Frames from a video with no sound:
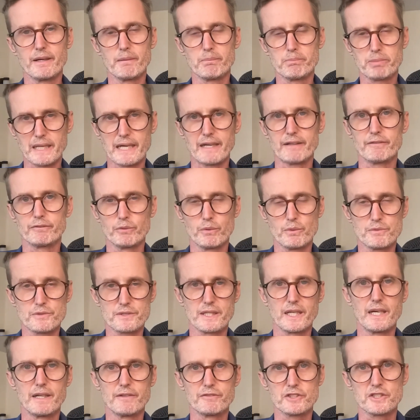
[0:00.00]
platforms
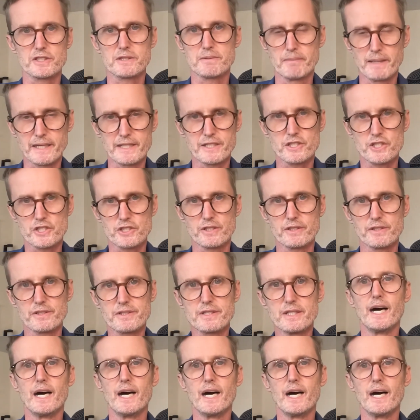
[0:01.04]
that I've just mentioned.